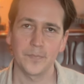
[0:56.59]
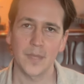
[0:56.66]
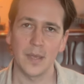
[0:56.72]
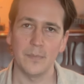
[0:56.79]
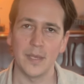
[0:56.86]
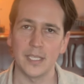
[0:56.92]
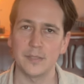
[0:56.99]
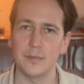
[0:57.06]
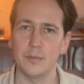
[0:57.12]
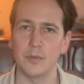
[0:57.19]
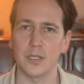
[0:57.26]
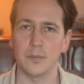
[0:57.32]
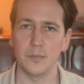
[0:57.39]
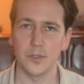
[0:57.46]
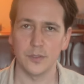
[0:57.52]
it makes me
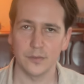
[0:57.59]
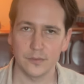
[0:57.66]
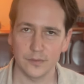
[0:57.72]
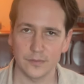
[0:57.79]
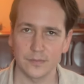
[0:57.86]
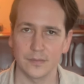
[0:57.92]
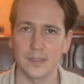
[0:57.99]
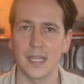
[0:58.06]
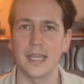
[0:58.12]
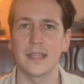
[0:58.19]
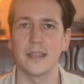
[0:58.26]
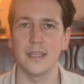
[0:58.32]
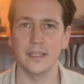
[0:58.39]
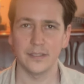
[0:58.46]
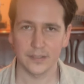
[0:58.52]
want to move
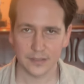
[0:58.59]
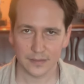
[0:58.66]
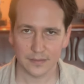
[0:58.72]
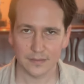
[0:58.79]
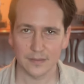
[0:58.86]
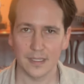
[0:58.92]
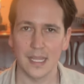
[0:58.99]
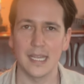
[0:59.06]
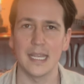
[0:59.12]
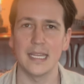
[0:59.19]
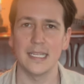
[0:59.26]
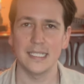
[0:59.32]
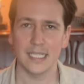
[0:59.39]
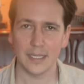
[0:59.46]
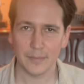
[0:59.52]
like this, and
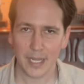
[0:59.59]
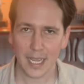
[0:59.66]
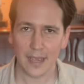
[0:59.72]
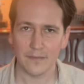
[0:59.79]
anytime I